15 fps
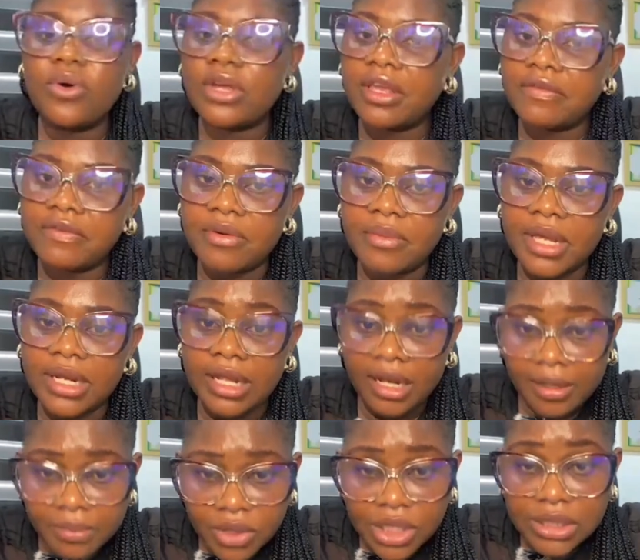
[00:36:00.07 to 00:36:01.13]
not okay for me,
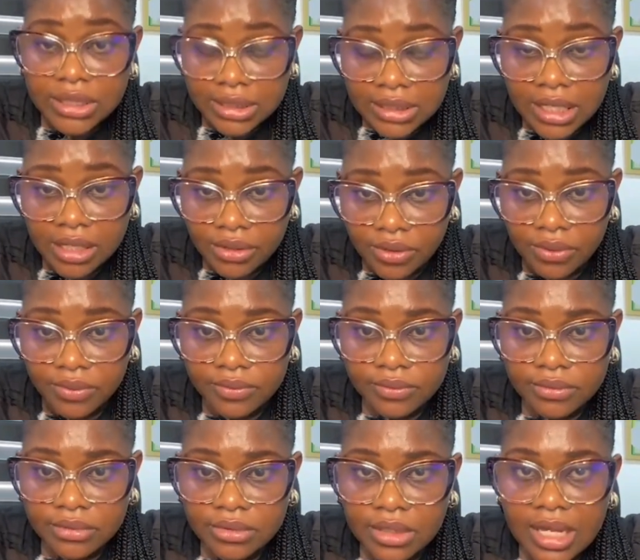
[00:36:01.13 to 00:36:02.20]
then I'm going to say no.
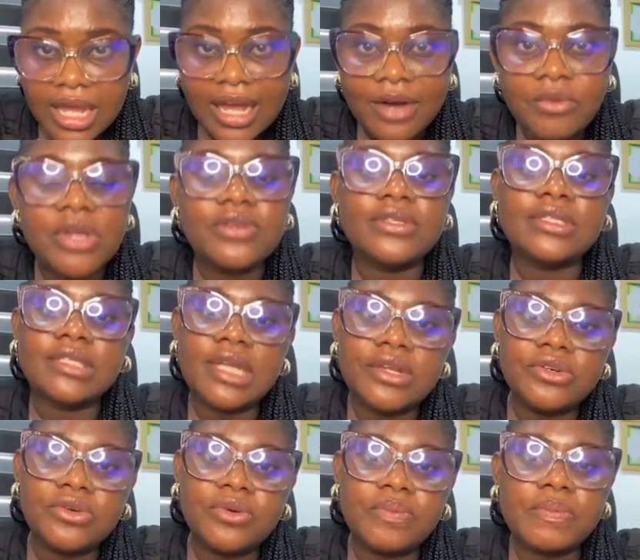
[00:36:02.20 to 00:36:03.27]
And when you
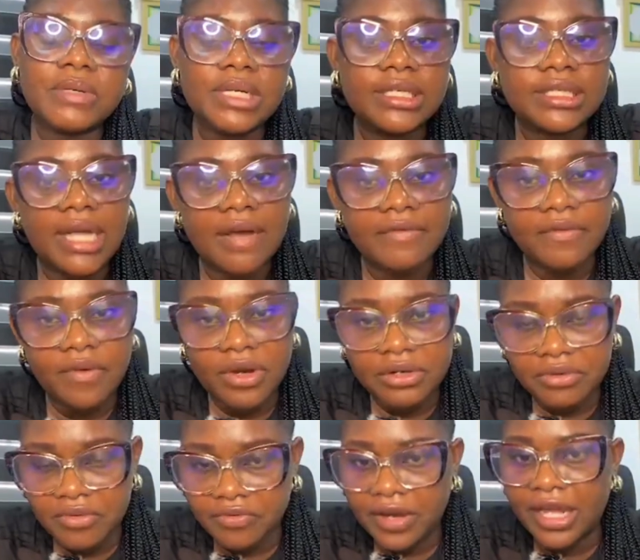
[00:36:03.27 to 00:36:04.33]
say no, please
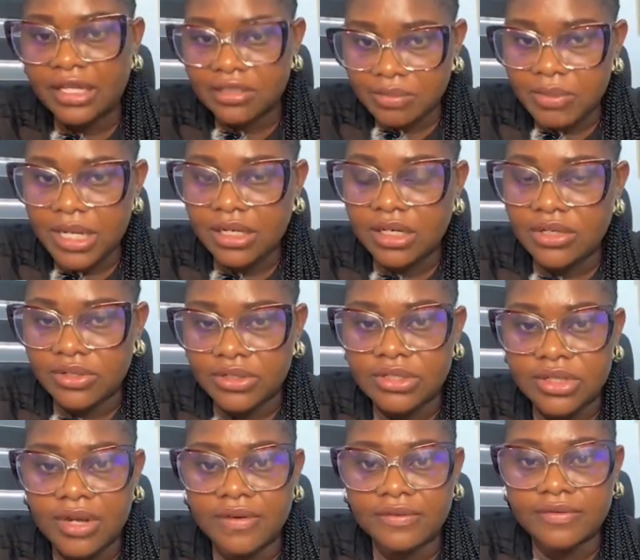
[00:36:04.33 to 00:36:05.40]
avoid over-explaining
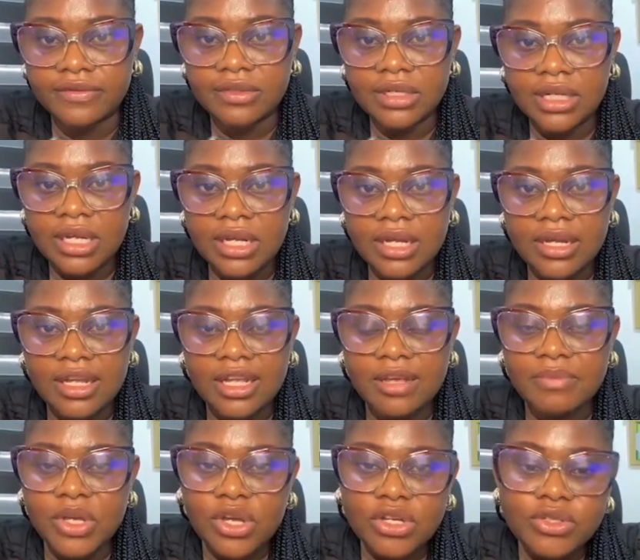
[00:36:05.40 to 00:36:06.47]
yourself.
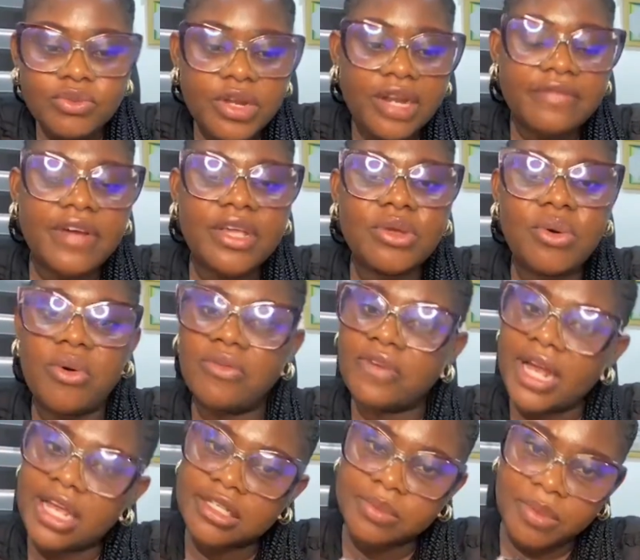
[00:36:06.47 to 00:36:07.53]
Because whenever you
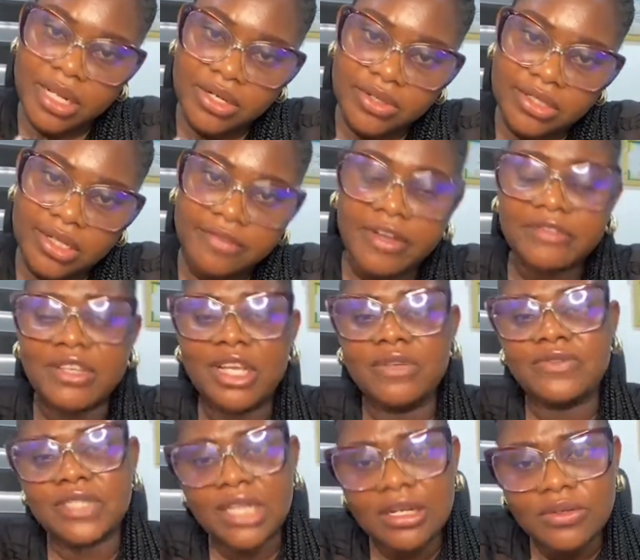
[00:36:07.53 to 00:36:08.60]
over-explain yourself after
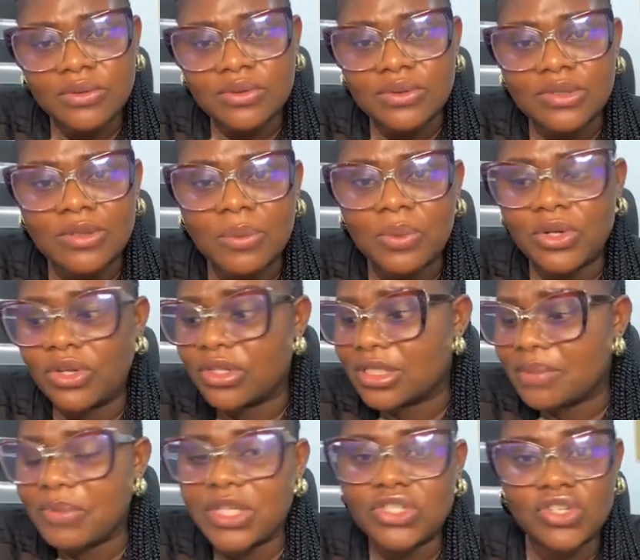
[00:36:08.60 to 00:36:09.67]
you've said no to someone, you're
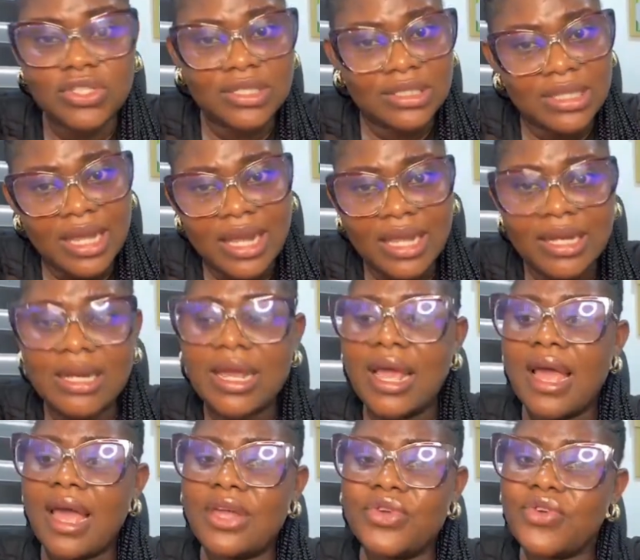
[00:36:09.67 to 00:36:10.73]
simply just saying,
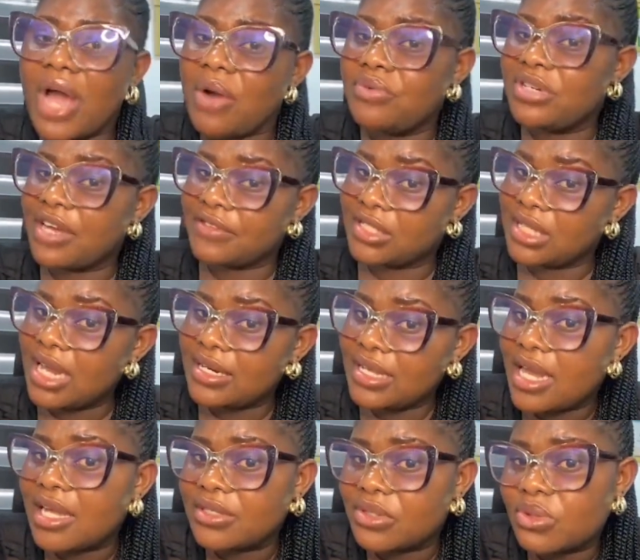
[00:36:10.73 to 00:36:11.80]
I would have said
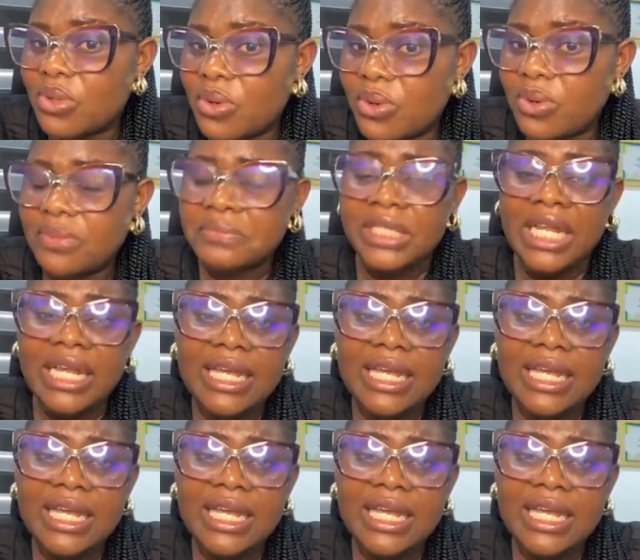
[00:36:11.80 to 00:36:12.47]
yes, so